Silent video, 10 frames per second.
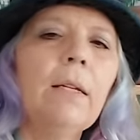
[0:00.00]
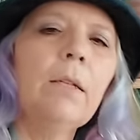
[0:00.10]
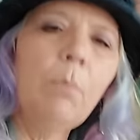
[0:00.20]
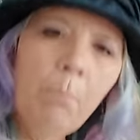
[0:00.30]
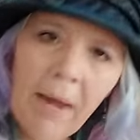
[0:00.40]

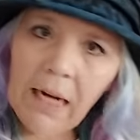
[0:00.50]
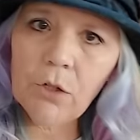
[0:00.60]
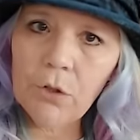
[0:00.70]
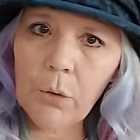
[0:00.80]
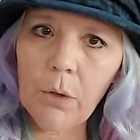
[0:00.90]
So make
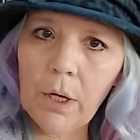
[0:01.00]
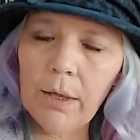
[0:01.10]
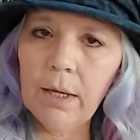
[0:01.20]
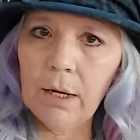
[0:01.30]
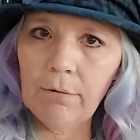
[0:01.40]
sure
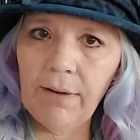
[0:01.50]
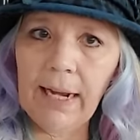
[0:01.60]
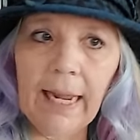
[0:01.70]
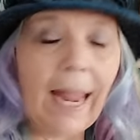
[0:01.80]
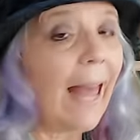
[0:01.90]
that you're
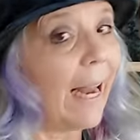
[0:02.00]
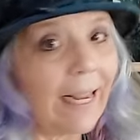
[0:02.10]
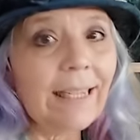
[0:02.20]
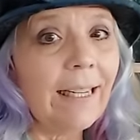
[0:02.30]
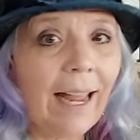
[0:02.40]
failing. And
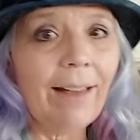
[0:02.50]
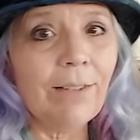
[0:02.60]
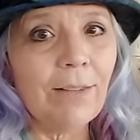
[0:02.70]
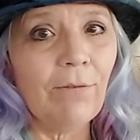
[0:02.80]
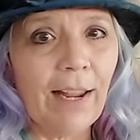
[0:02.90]
I did
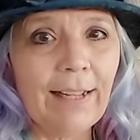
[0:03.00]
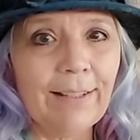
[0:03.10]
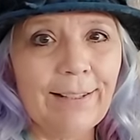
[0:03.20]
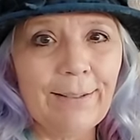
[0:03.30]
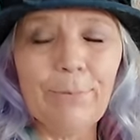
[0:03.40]
have some
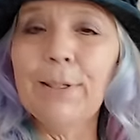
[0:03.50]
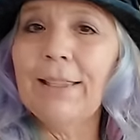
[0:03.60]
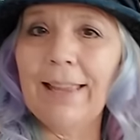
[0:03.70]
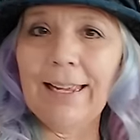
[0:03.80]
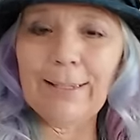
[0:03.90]
fails
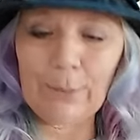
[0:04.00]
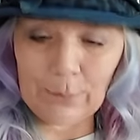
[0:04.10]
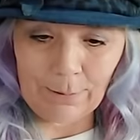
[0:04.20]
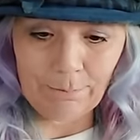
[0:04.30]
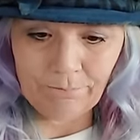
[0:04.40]
with that
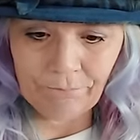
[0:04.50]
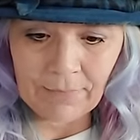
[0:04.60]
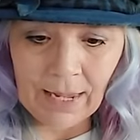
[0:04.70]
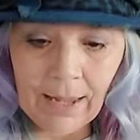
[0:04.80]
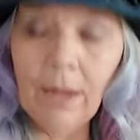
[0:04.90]
totem,
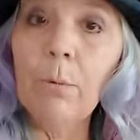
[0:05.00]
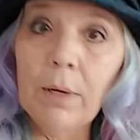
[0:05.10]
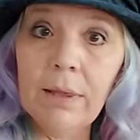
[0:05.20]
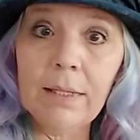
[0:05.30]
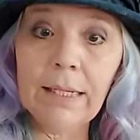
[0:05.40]

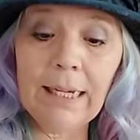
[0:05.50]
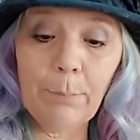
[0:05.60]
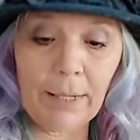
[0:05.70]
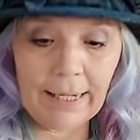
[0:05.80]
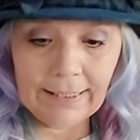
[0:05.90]
with the
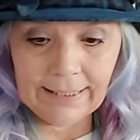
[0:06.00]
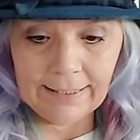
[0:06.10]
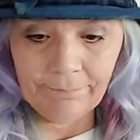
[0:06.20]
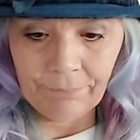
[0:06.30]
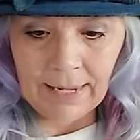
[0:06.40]
teapot.
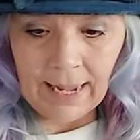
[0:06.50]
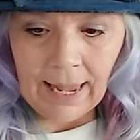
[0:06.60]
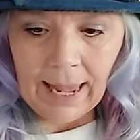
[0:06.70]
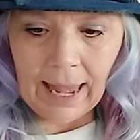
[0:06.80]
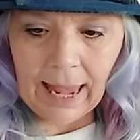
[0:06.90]

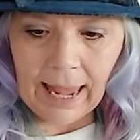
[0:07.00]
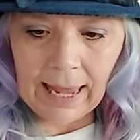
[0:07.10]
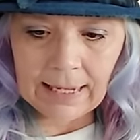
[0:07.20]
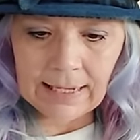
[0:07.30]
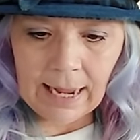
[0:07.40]

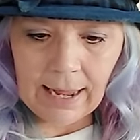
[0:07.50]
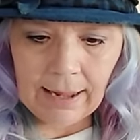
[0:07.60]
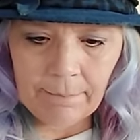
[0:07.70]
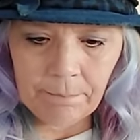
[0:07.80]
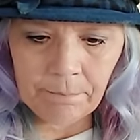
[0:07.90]
And
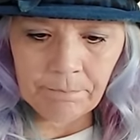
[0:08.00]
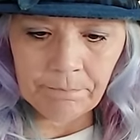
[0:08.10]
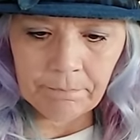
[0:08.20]
um,